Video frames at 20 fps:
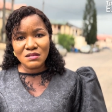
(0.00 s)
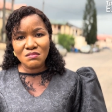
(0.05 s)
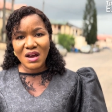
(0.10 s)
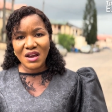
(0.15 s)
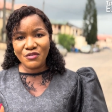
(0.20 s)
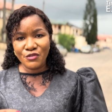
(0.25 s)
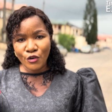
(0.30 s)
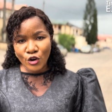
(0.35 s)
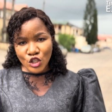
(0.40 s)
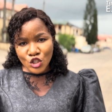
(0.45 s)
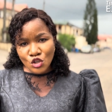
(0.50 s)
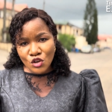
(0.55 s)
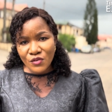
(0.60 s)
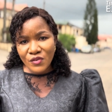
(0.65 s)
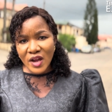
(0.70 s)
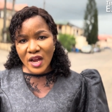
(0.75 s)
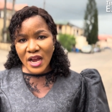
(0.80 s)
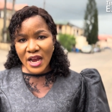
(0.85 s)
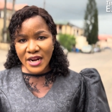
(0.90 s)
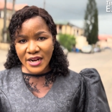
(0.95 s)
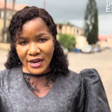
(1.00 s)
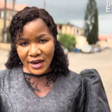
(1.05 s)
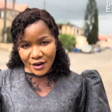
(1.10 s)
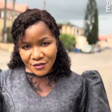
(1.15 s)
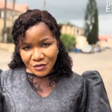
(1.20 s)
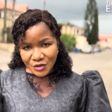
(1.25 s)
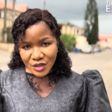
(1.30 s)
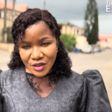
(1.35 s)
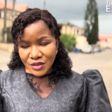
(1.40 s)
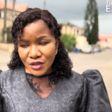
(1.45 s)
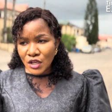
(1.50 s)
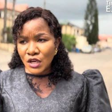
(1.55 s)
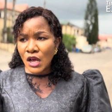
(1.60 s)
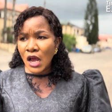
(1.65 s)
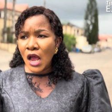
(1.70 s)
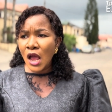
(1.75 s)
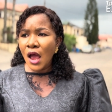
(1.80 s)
my voiceover and everything.